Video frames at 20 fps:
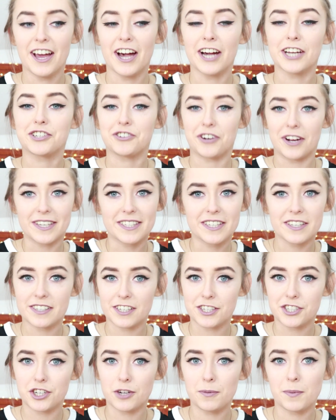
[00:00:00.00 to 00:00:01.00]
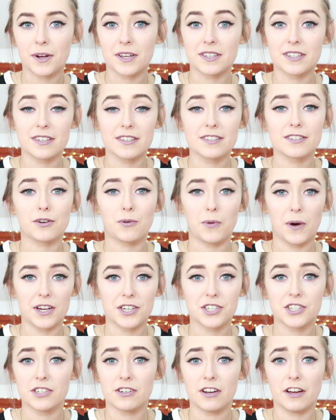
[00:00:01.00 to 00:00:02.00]
address this issue because this is a
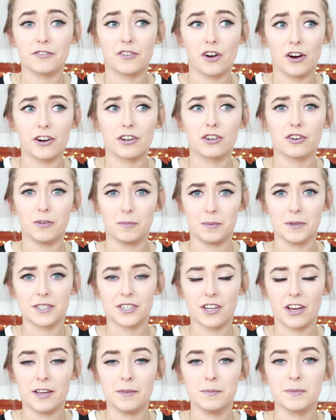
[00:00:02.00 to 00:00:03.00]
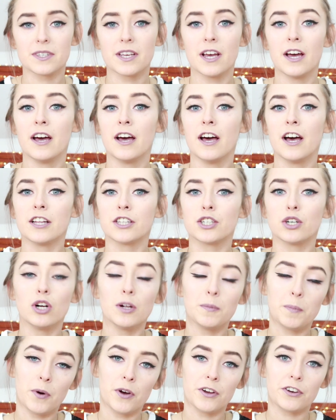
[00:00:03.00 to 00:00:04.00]
question I've got a couple of times. The
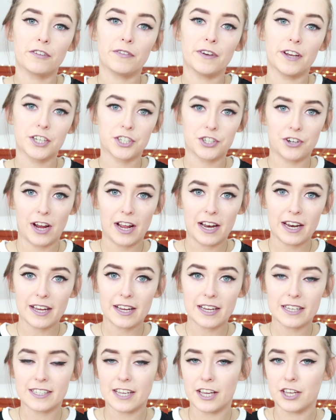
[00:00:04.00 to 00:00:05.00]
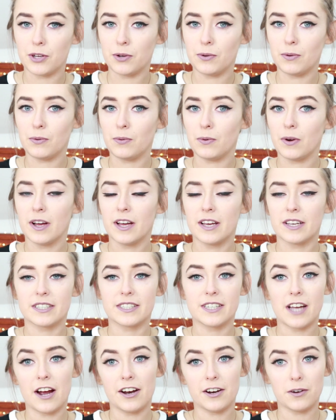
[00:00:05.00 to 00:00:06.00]
whole point of interrailing is that you
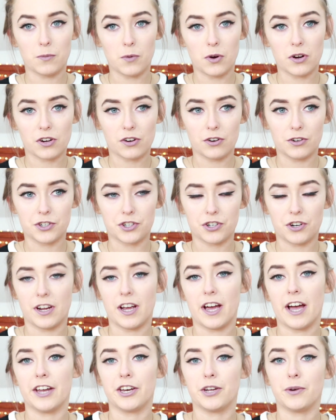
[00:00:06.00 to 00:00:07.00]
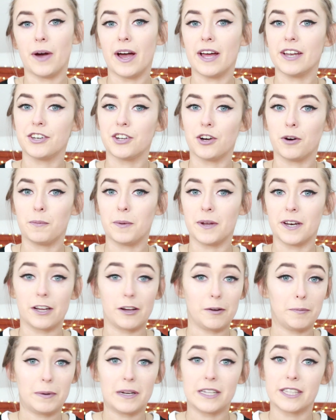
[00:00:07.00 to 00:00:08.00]
start in one country and you end up in a
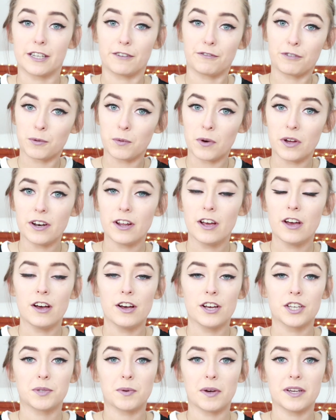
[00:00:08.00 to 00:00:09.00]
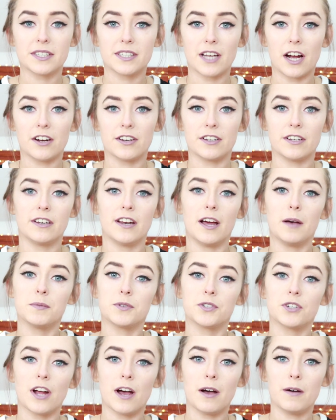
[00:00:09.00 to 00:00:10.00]
complete different one. So I started in
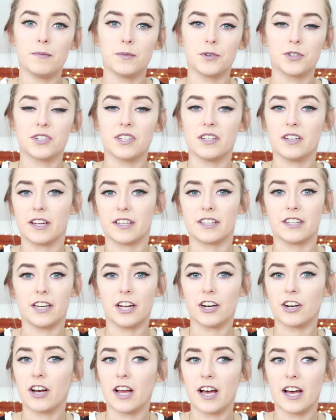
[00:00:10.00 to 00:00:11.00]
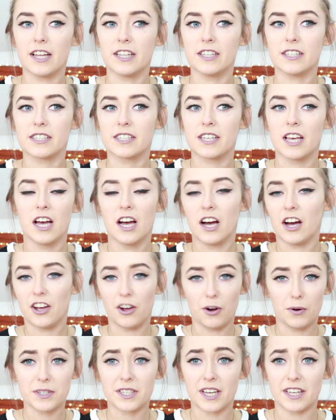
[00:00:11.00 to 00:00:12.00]
Amsterdam, which is in the Netherlands.
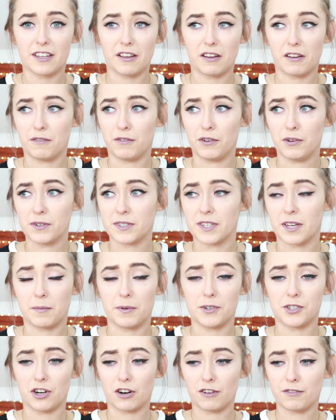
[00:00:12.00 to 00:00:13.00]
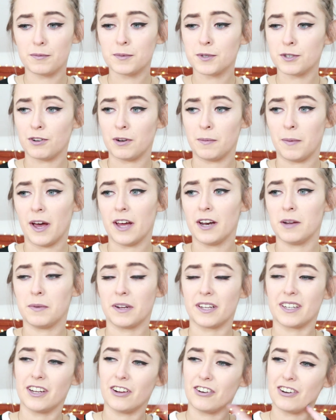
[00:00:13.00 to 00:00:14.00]
I always get that confused, my geography was really bad. I'm
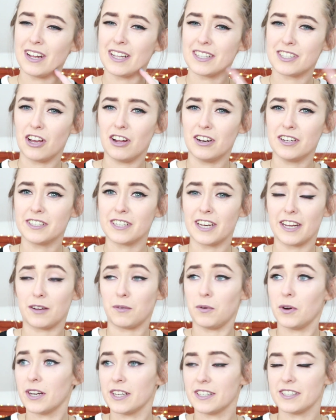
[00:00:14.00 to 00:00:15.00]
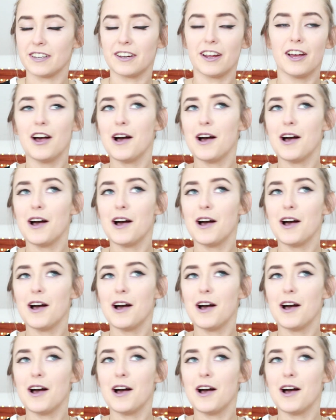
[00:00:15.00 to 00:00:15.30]
like, Netherlands, Holland, what is it?